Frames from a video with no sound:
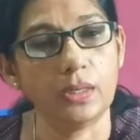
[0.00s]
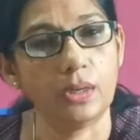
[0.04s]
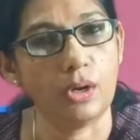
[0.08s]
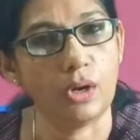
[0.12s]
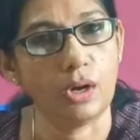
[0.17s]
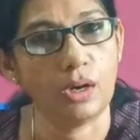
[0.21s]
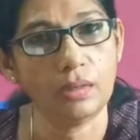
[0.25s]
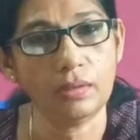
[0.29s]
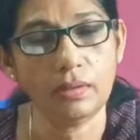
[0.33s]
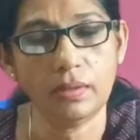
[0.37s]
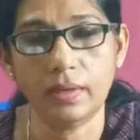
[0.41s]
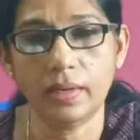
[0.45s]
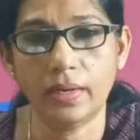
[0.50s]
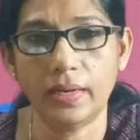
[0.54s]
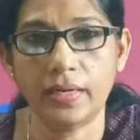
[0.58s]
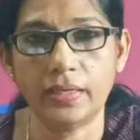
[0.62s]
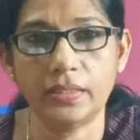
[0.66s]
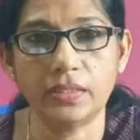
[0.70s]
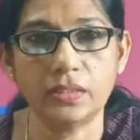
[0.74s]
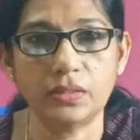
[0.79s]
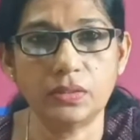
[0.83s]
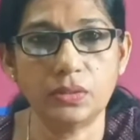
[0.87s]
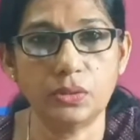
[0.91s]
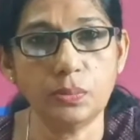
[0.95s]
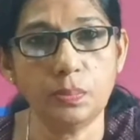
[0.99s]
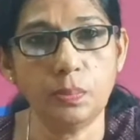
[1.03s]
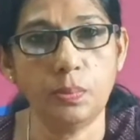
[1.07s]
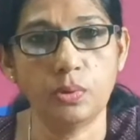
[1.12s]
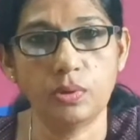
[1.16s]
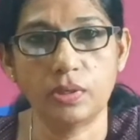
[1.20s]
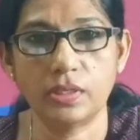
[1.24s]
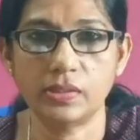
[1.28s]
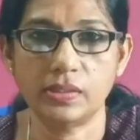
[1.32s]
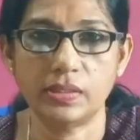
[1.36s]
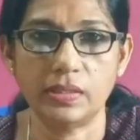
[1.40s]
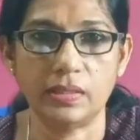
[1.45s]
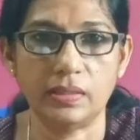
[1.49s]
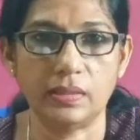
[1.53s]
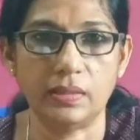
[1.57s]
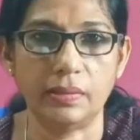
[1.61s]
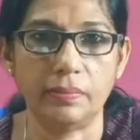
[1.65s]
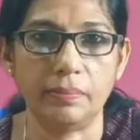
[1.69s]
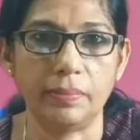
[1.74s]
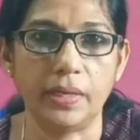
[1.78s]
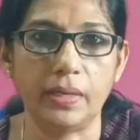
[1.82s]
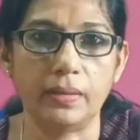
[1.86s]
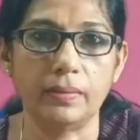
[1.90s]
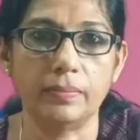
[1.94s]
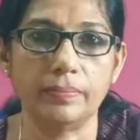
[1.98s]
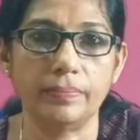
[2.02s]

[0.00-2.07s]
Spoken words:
not related to polycythemia.